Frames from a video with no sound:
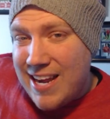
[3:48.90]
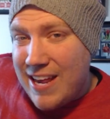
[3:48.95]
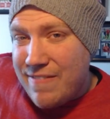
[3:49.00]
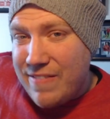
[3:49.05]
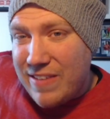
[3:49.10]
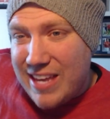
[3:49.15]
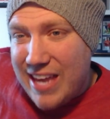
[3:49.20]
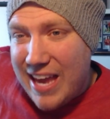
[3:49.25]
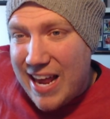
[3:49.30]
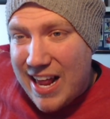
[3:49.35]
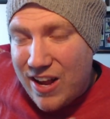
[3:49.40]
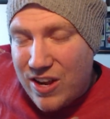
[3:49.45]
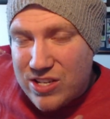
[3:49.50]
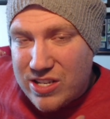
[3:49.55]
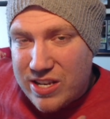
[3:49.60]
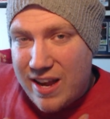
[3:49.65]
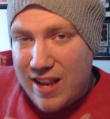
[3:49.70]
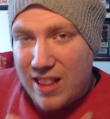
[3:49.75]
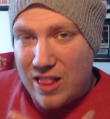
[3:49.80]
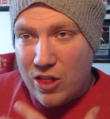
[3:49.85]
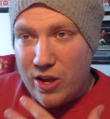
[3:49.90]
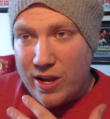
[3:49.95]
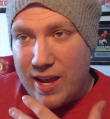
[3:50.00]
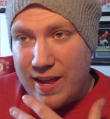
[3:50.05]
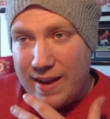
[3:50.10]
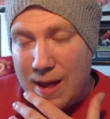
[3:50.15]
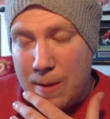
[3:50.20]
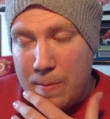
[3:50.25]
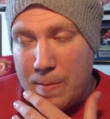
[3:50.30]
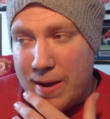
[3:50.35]
even get it because I didn't like
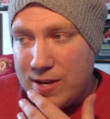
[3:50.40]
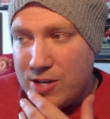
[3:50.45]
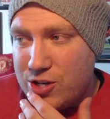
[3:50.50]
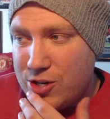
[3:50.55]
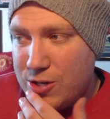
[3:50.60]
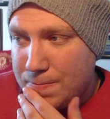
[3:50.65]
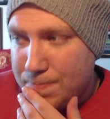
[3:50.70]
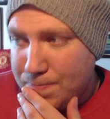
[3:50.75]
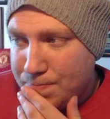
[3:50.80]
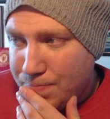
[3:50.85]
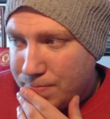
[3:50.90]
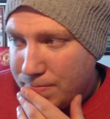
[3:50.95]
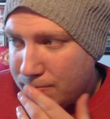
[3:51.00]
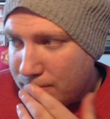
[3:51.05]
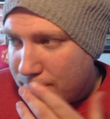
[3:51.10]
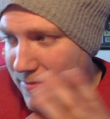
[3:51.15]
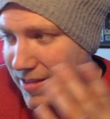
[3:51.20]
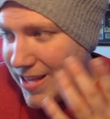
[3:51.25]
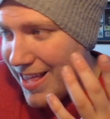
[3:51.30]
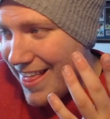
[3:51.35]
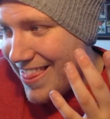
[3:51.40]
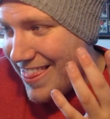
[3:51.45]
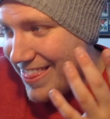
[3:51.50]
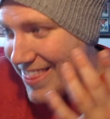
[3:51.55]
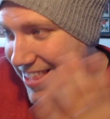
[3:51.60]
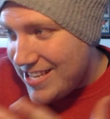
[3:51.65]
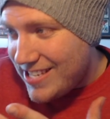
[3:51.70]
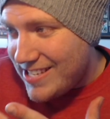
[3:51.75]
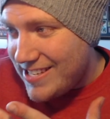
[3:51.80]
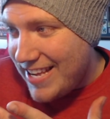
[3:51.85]
it that much.
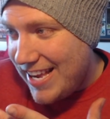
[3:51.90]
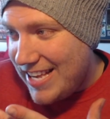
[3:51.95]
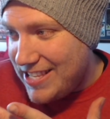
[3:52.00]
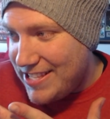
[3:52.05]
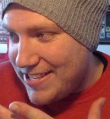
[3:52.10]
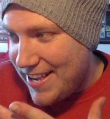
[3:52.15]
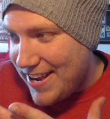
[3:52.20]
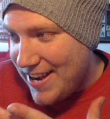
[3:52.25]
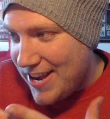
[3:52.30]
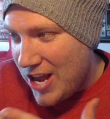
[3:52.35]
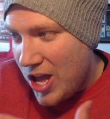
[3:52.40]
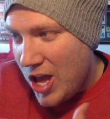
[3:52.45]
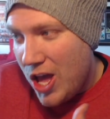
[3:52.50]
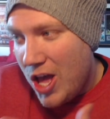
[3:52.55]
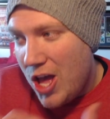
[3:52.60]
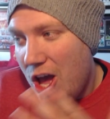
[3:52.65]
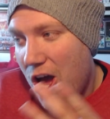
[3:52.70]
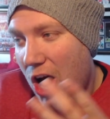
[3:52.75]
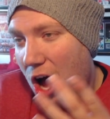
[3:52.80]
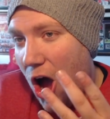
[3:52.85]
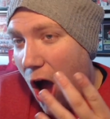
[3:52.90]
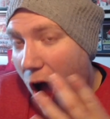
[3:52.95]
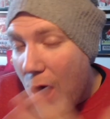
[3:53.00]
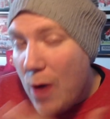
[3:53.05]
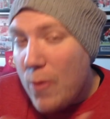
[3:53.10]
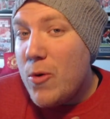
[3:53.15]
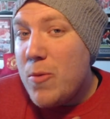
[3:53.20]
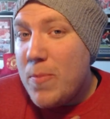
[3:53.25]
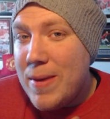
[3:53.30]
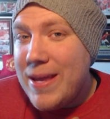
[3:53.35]
This season, I
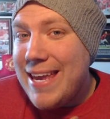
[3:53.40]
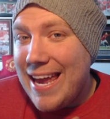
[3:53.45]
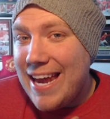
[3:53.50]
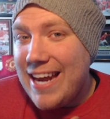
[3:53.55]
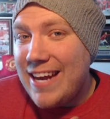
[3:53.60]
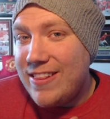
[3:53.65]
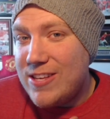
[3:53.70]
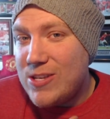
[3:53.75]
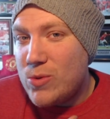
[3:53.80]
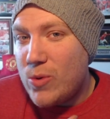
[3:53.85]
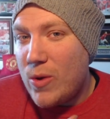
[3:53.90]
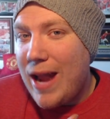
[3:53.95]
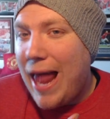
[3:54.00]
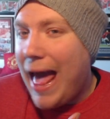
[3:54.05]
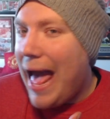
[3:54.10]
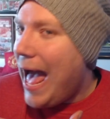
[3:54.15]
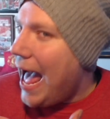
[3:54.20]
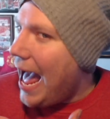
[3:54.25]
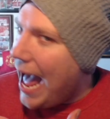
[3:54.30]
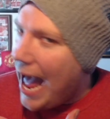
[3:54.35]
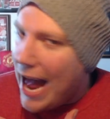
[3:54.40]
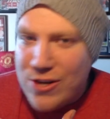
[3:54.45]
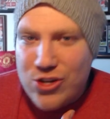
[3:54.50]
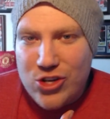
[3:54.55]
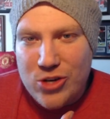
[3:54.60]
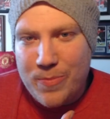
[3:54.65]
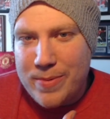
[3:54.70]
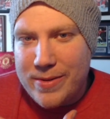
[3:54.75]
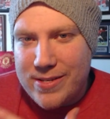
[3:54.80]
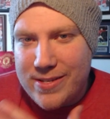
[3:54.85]
will be getting this one
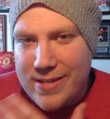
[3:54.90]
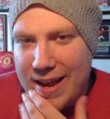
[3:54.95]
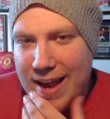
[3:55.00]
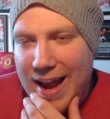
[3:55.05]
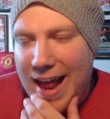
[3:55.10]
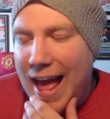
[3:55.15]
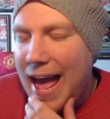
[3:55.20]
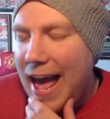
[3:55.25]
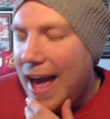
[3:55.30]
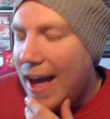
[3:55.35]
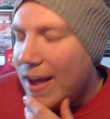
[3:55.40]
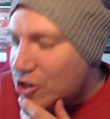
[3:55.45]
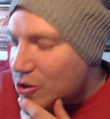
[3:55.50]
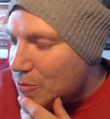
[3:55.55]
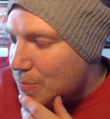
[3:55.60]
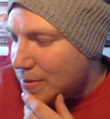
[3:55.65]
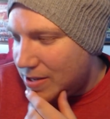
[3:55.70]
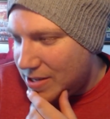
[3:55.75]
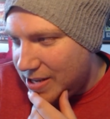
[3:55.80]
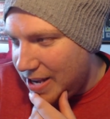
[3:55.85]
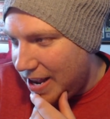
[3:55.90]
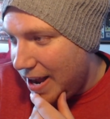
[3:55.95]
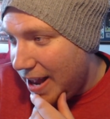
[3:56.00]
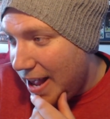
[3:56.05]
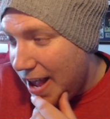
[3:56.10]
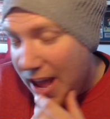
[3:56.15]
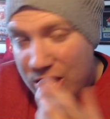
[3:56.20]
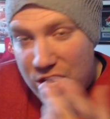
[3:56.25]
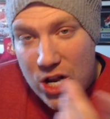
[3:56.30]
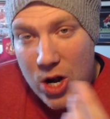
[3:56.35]
100%. 100%.
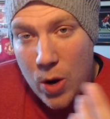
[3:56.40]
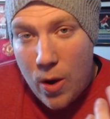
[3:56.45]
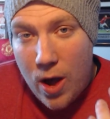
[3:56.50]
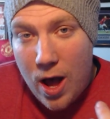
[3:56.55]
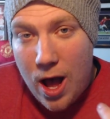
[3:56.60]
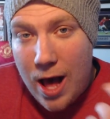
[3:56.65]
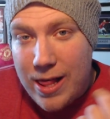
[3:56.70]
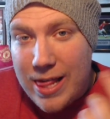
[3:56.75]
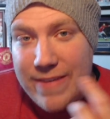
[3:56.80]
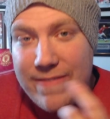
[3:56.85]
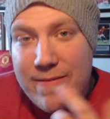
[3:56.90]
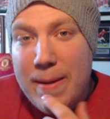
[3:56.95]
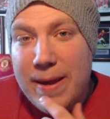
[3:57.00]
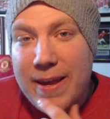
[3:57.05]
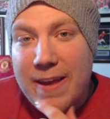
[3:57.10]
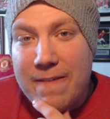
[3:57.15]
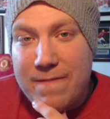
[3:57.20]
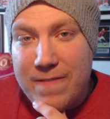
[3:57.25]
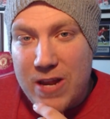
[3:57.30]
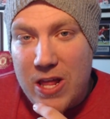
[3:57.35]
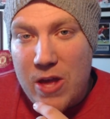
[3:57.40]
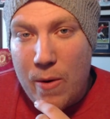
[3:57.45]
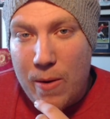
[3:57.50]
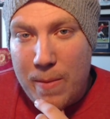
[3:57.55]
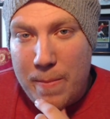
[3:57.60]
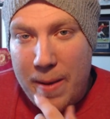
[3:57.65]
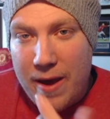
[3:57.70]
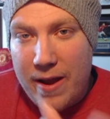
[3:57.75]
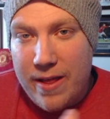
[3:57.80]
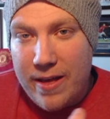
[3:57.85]
You know what? I'll even make a video
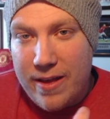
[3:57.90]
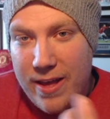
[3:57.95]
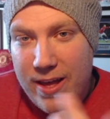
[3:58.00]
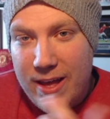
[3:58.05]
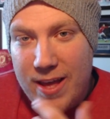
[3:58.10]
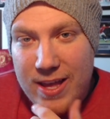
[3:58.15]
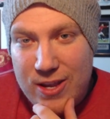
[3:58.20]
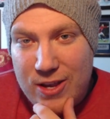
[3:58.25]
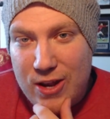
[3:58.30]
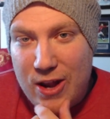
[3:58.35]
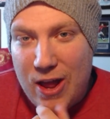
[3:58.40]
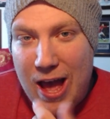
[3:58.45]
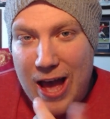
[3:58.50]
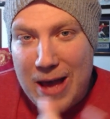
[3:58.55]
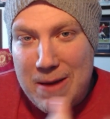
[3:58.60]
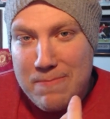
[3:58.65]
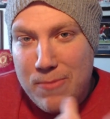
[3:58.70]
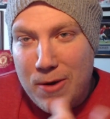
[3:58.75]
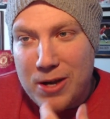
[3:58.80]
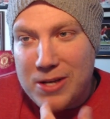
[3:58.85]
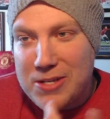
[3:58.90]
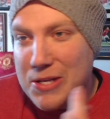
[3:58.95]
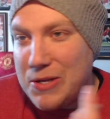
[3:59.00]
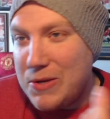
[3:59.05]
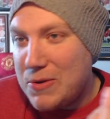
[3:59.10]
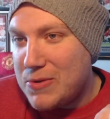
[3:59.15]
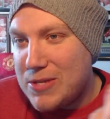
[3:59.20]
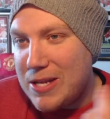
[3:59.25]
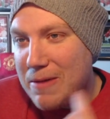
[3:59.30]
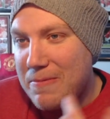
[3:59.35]
about it. You know, unboxing
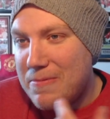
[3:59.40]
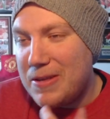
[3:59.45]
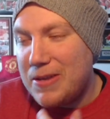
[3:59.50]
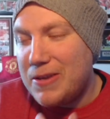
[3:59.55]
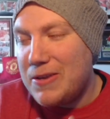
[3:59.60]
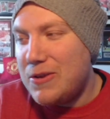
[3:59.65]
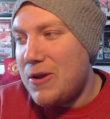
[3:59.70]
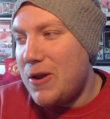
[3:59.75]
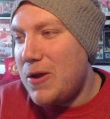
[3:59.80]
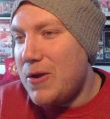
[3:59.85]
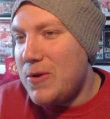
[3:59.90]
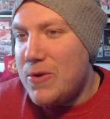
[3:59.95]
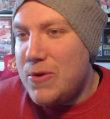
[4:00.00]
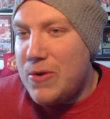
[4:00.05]
or something, you know, who